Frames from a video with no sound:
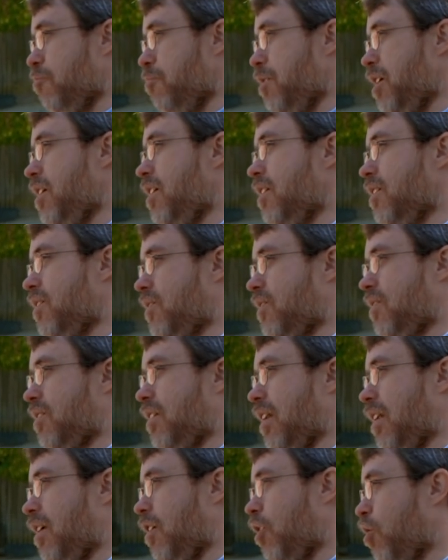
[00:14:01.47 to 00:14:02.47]
intermediates
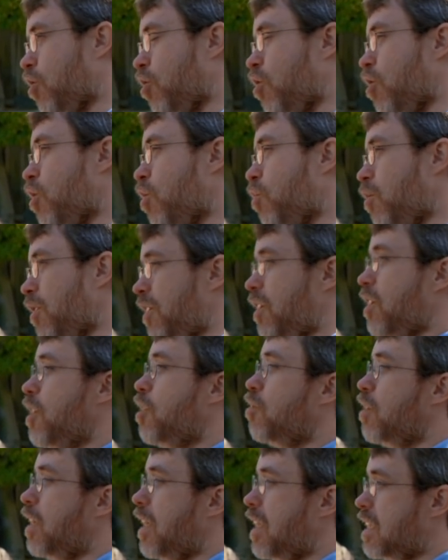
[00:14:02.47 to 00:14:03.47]
that occur within a
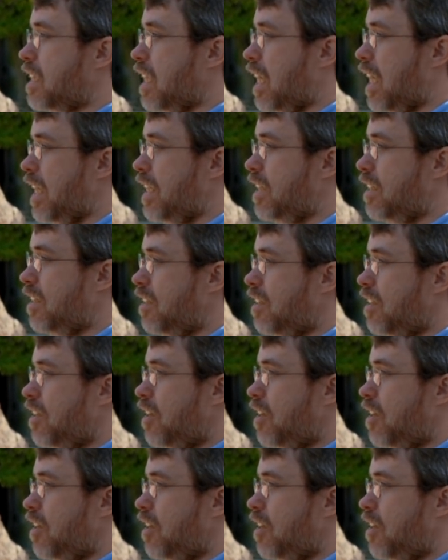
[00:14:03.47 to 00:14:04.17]
created kind,